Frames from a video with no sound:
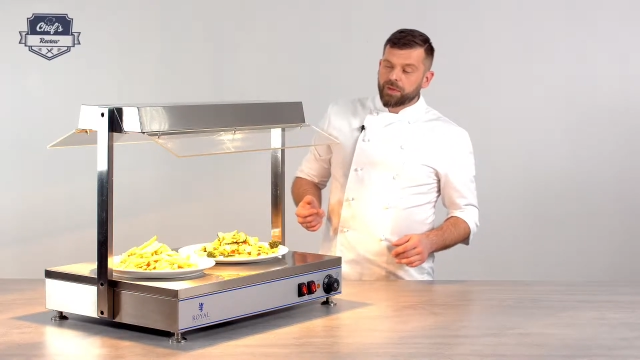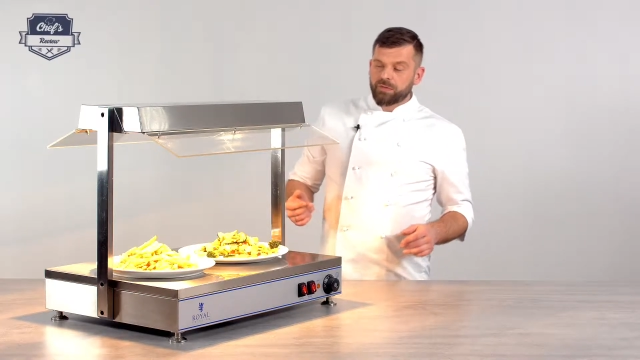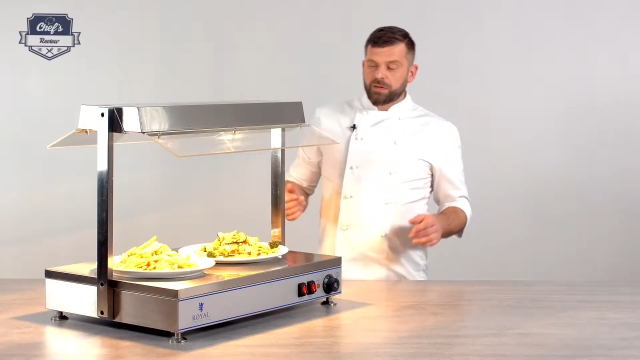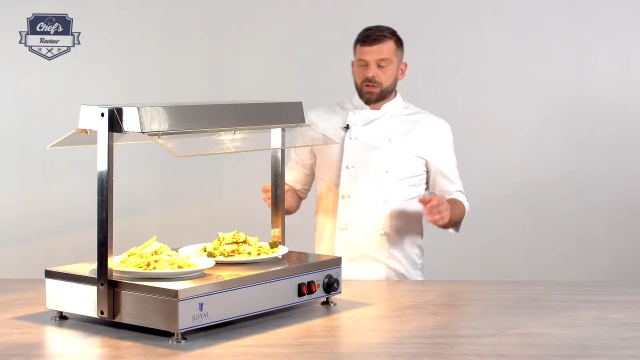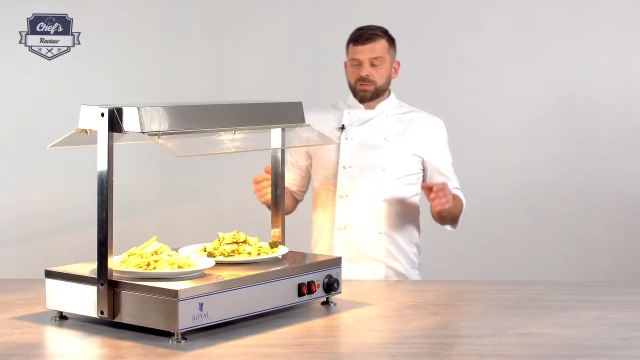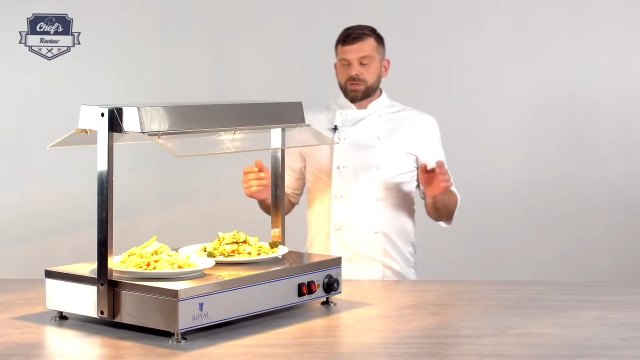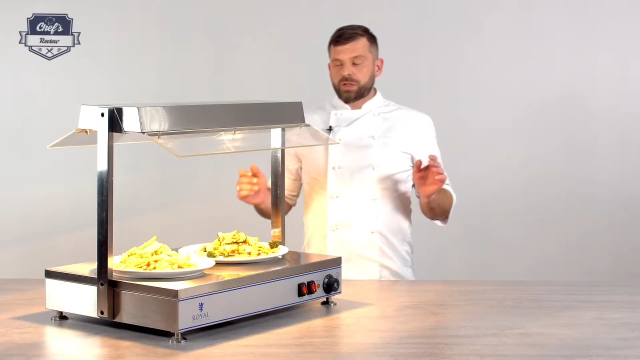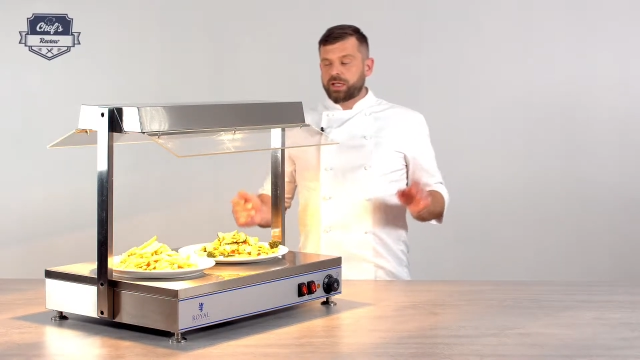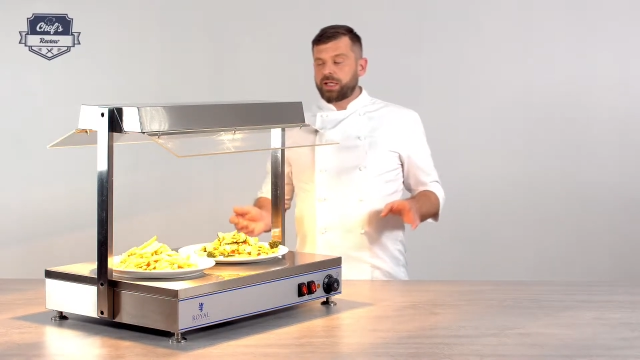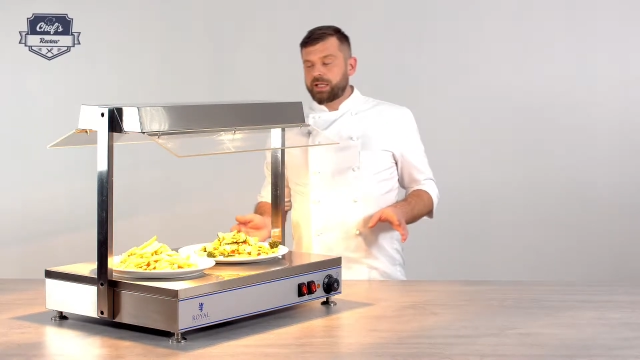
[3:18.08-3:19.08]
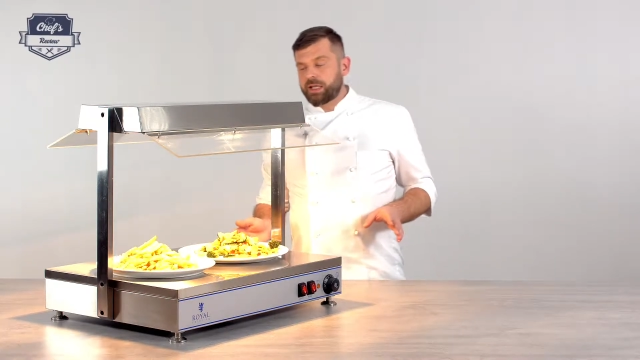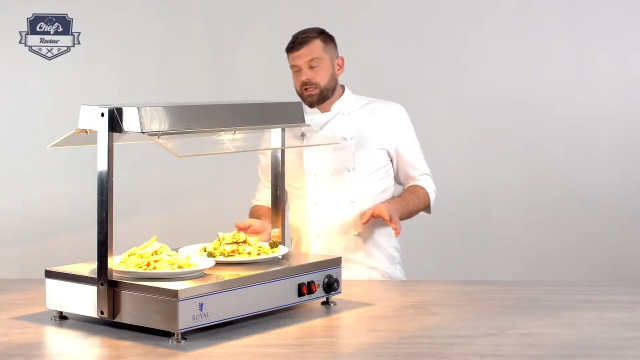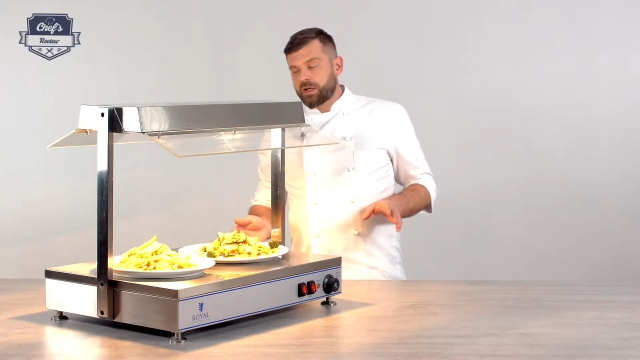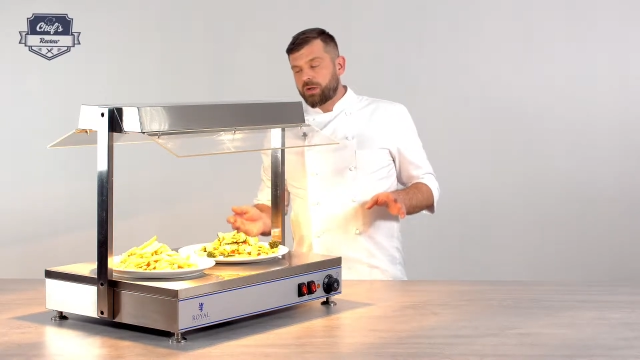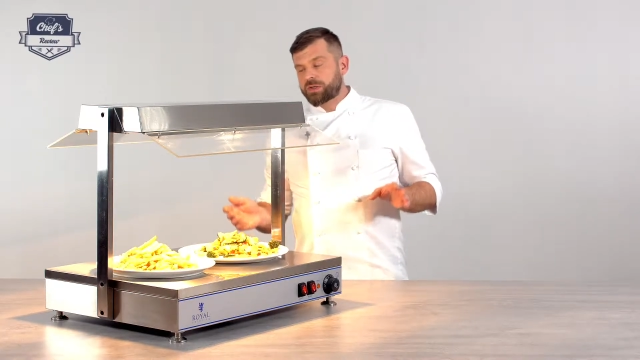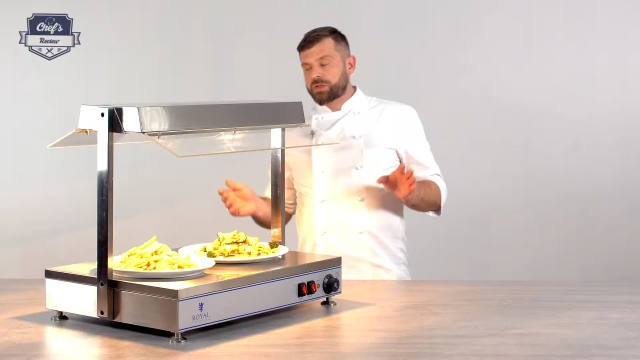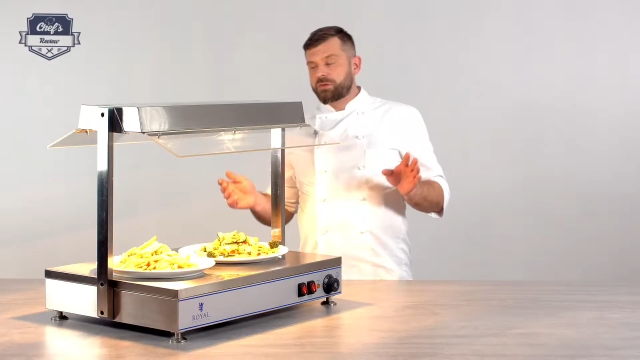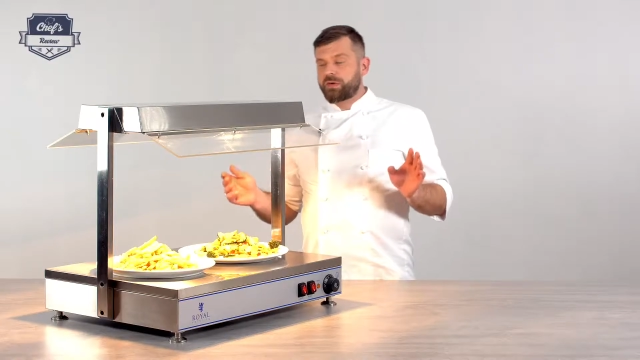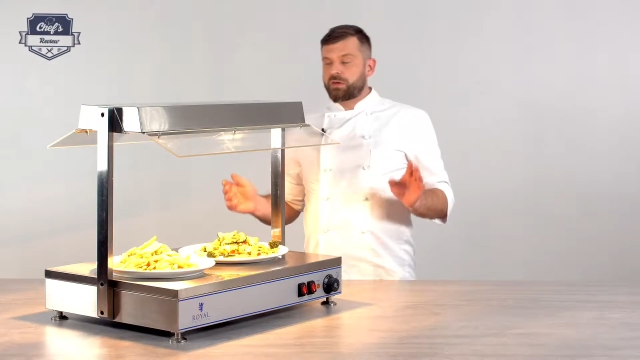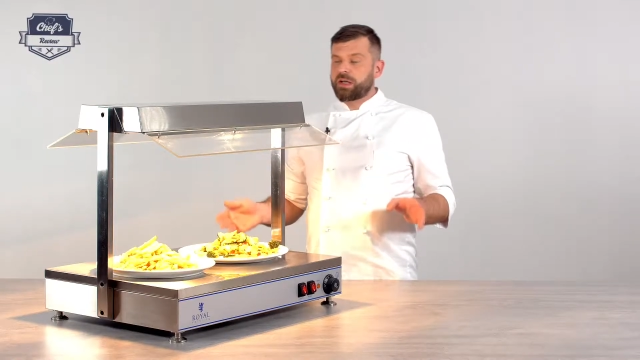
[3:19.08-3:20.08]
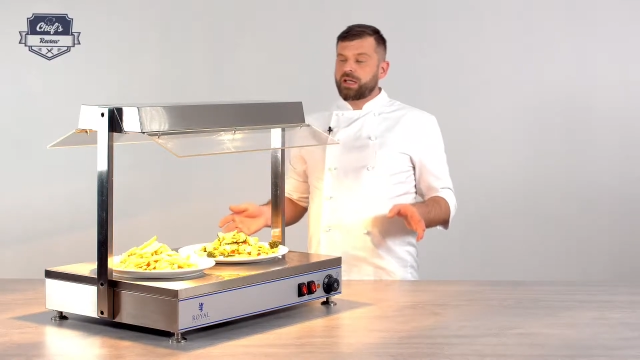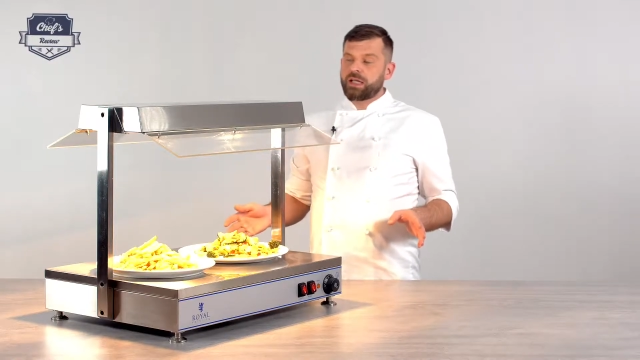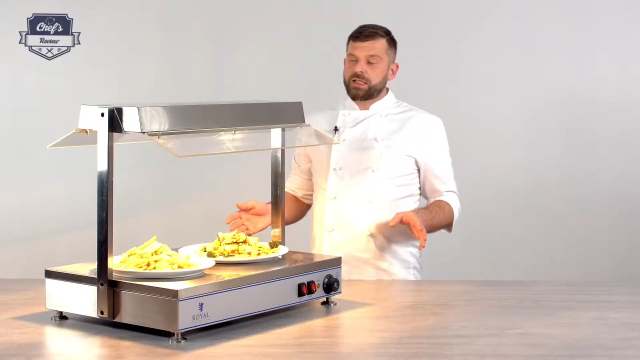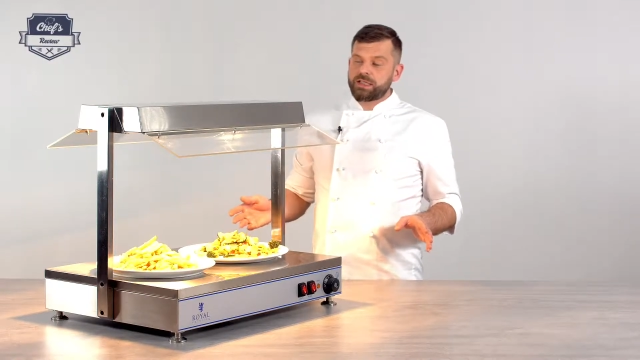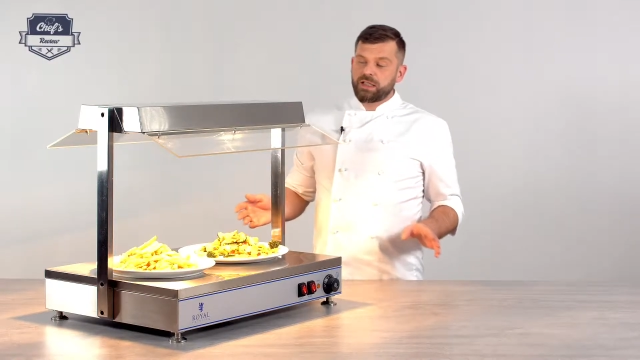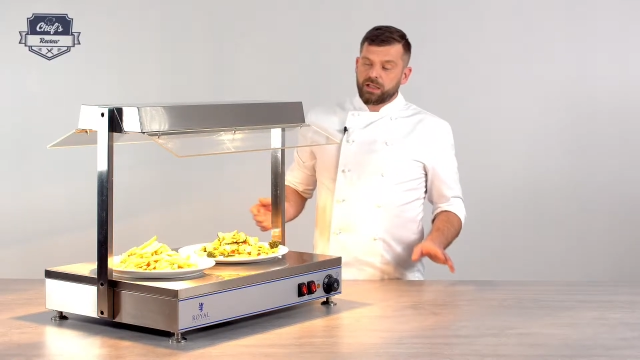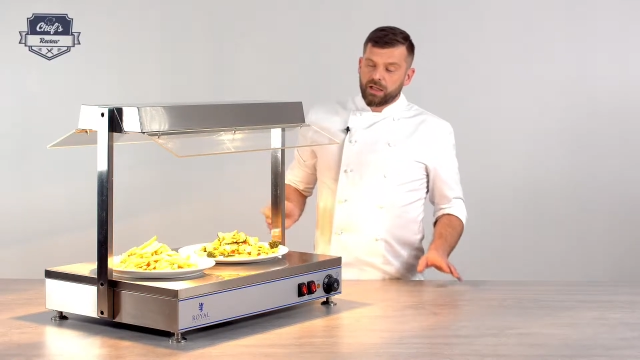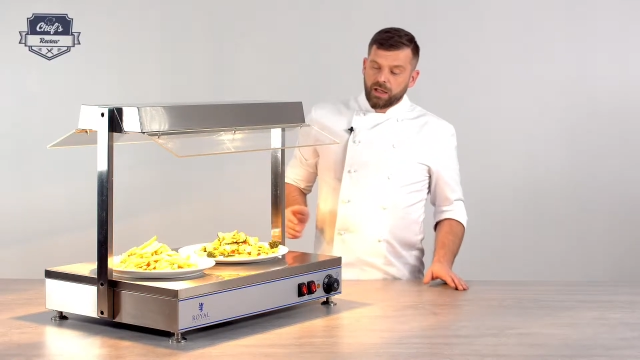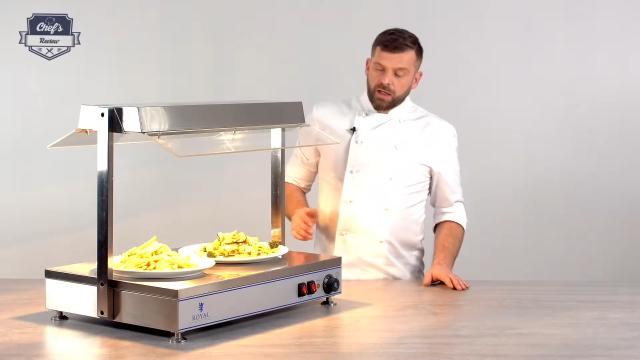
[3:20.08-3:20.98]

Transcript: If it comes to cleaning, also very easy.